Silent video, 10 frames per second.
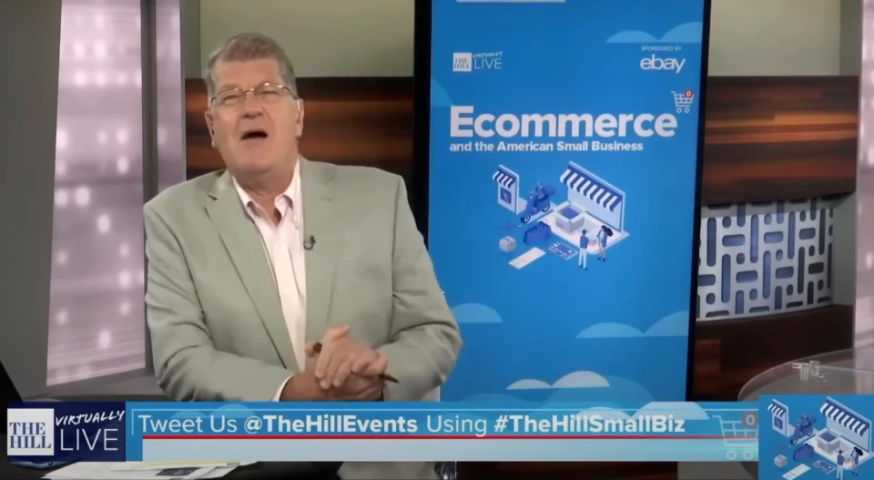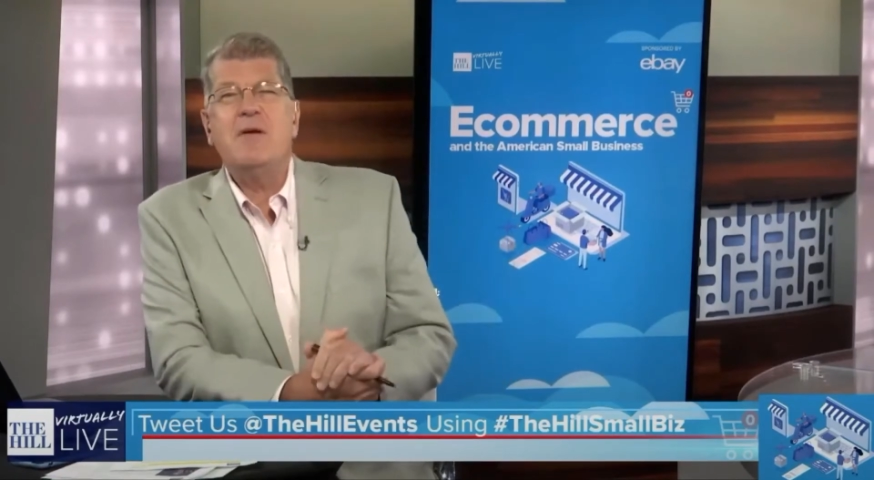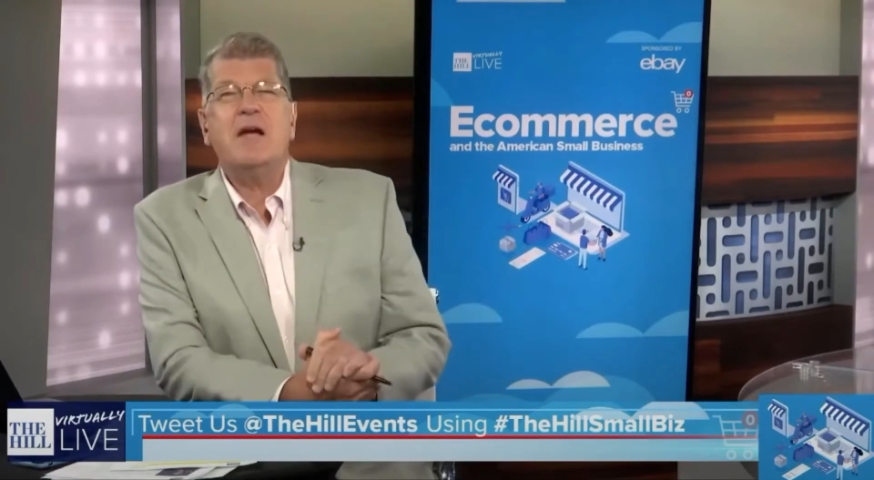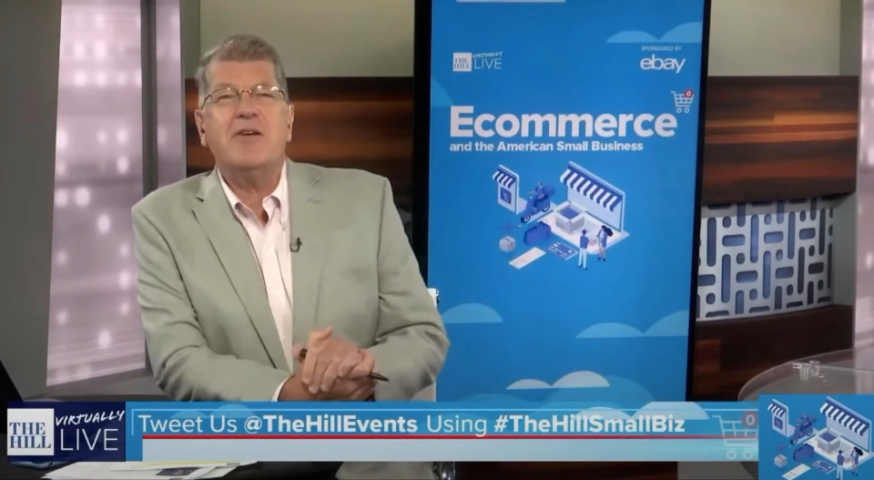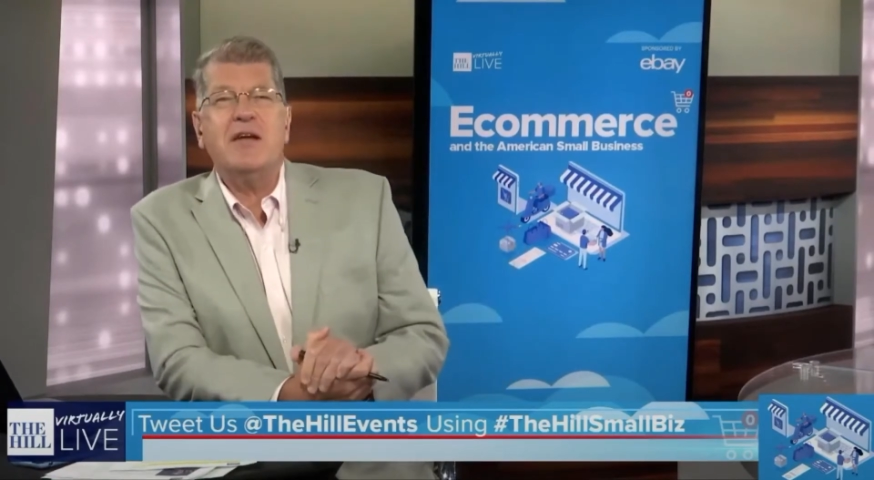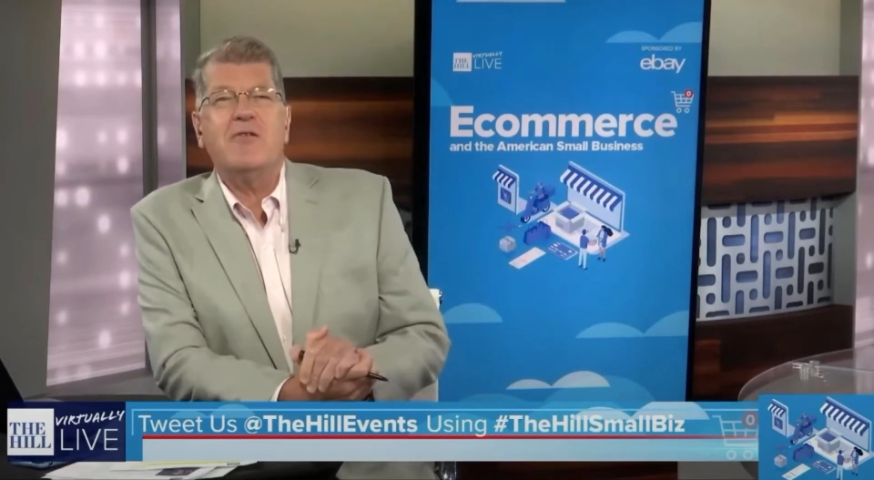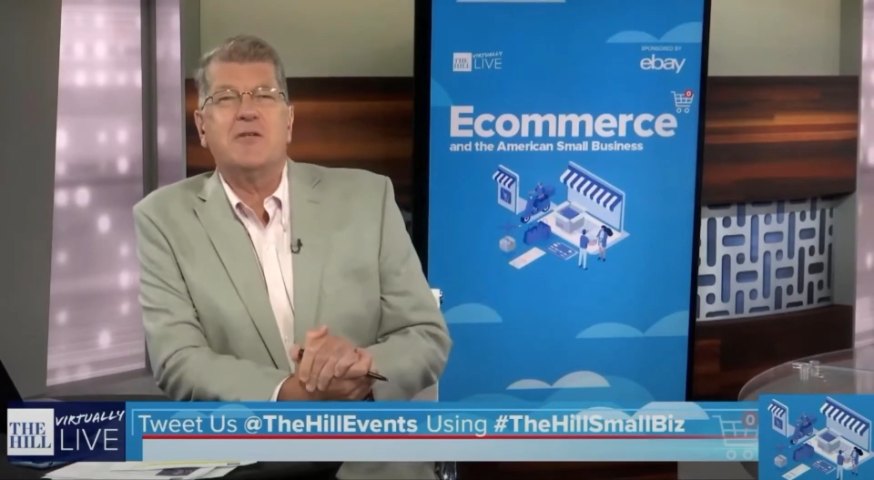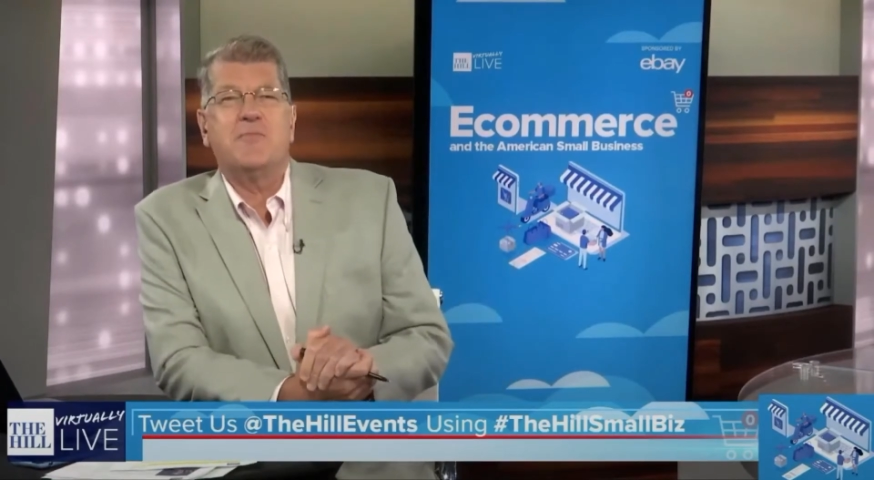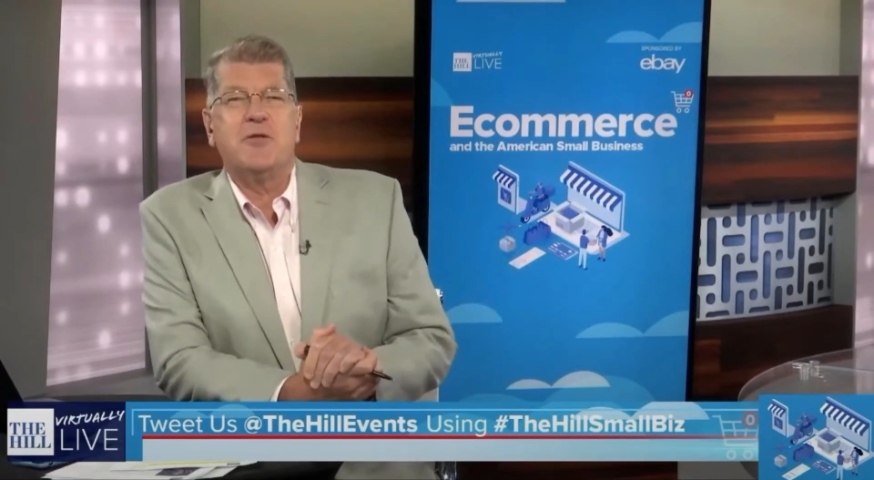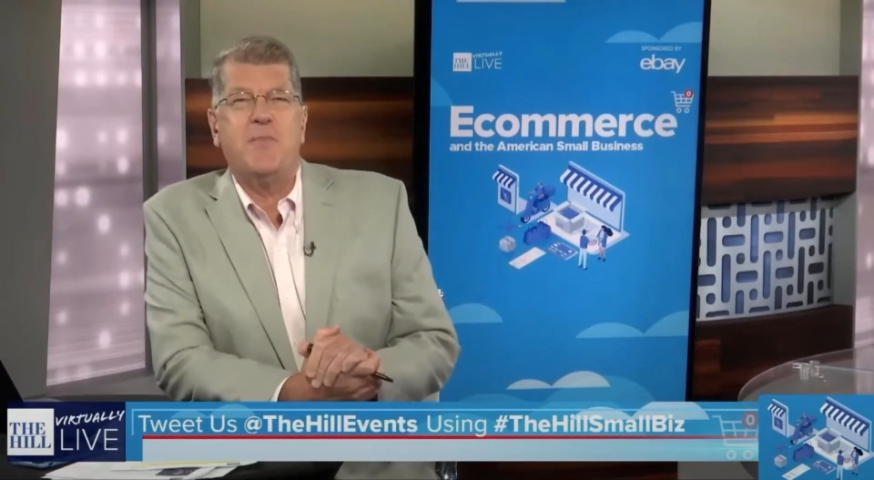I'm eager to hear
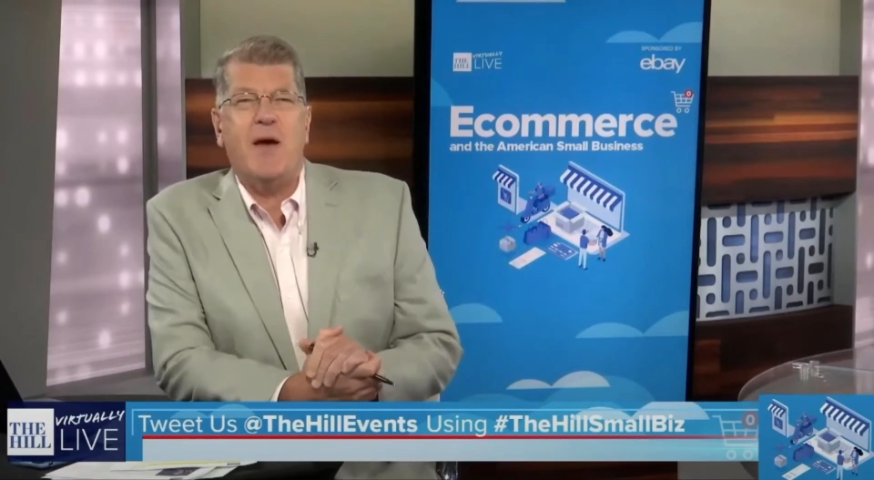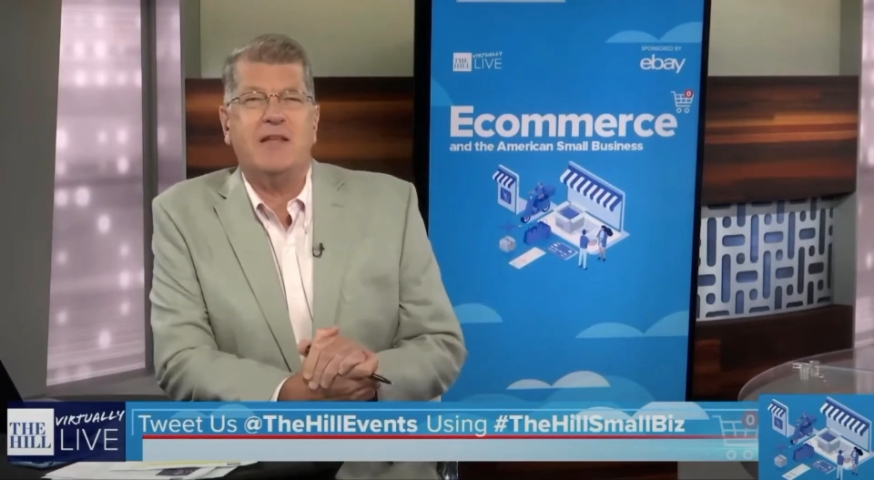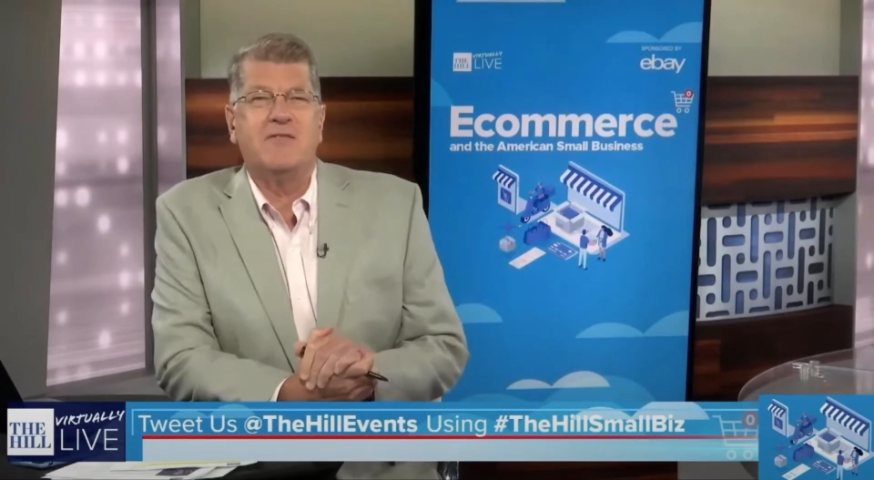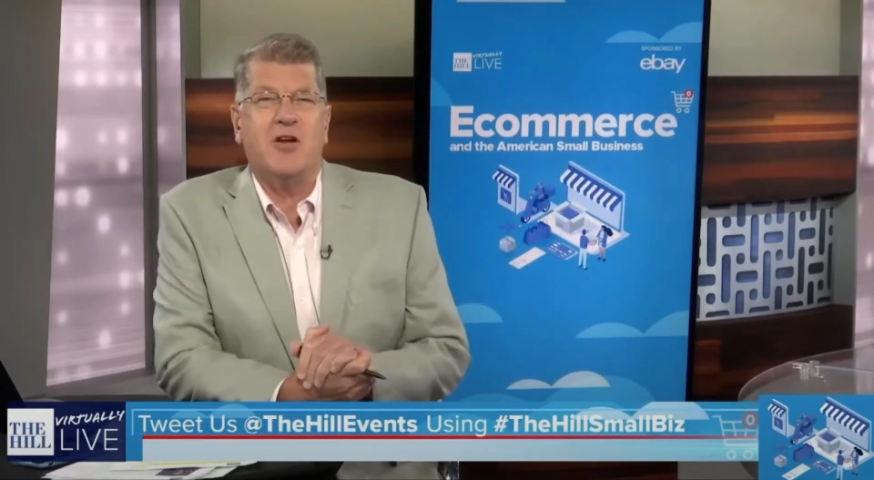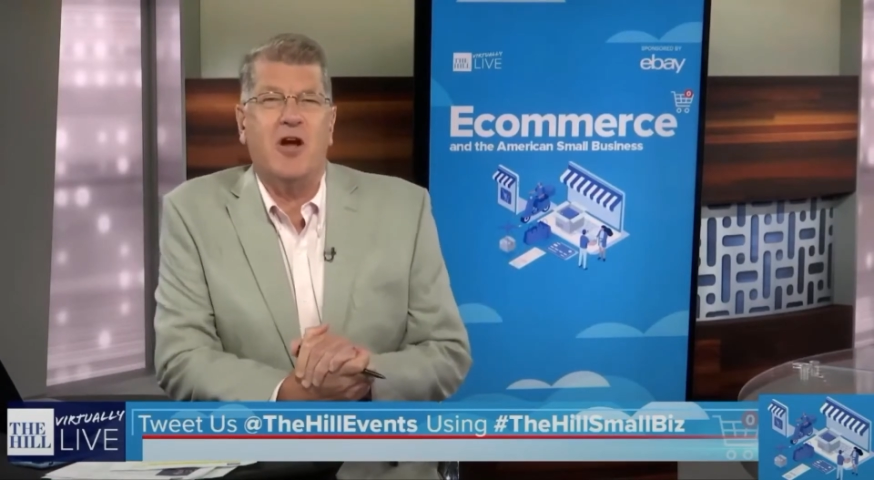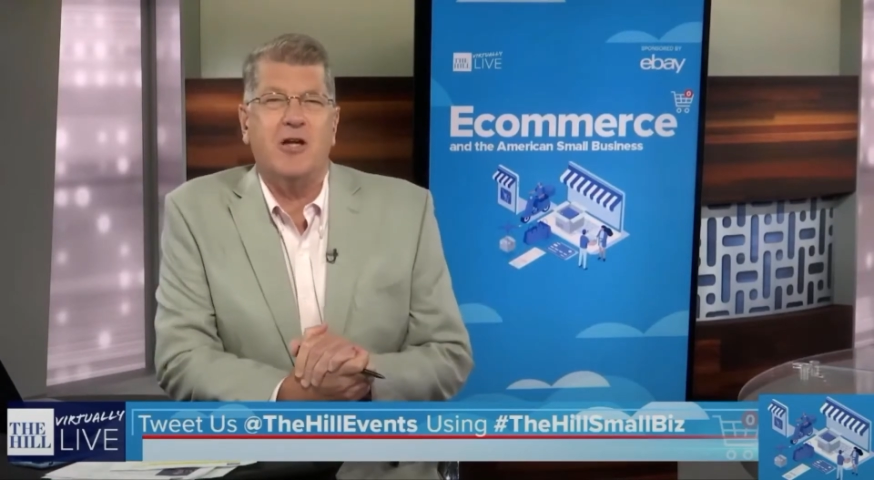his perspectives on